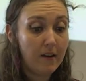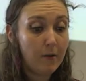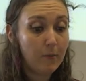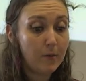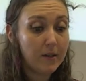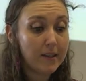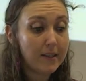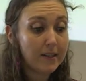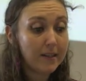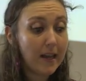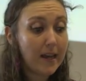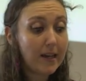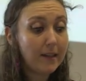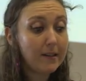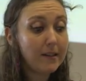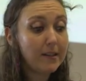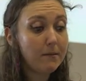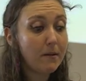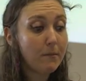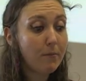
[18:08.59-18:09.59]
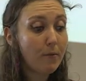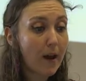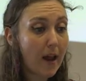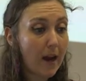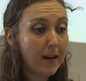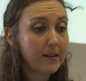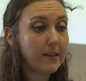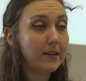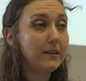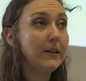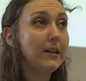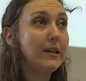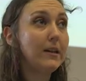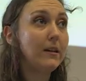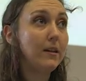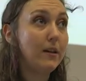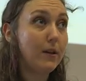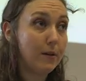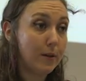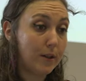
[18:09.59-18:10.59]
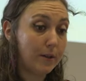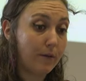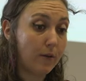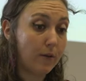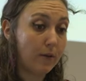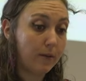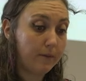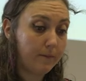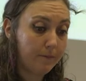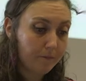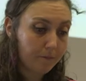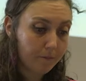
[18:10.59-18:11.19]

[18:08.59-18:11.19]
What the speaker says: which is likely to be practically useful."